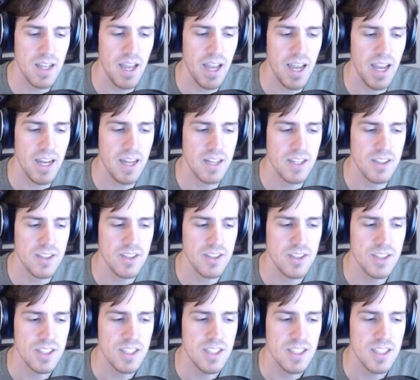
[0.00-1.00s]
and
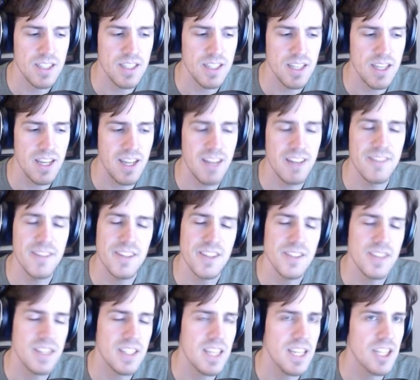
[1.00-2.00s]

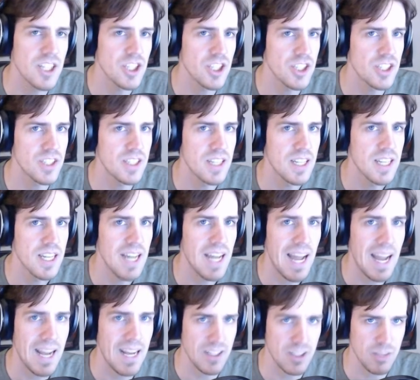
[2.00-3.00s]
investigation
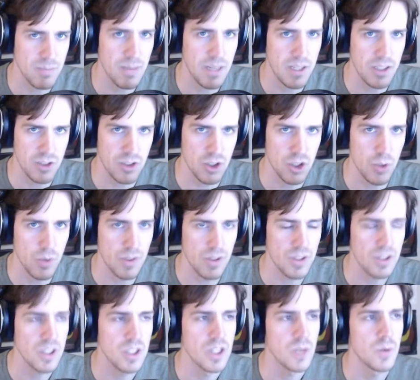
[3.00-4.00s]
aspects to
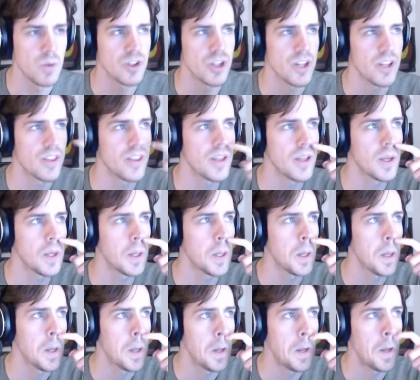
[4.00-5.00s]
it, which I think
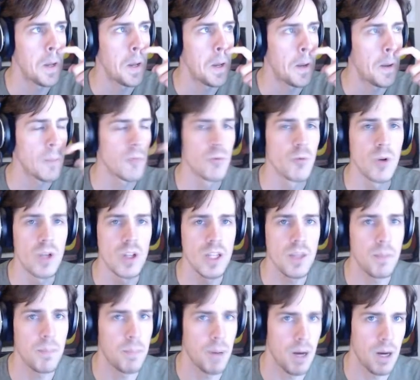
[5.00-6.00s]
really
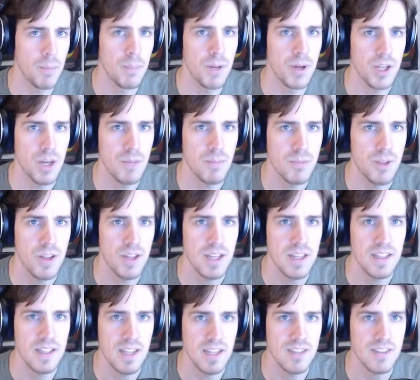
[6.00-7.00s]
pump it up to
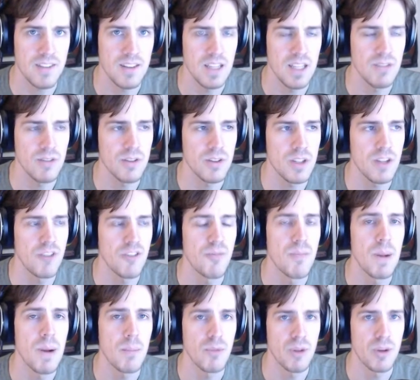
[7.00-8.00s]
that next level of
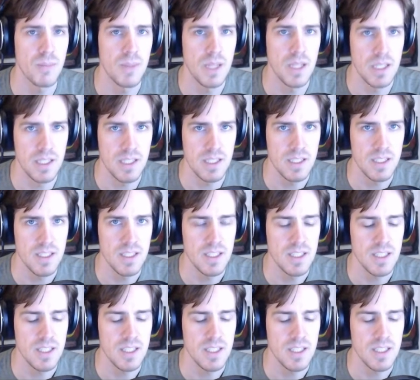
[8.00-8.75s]
memorability.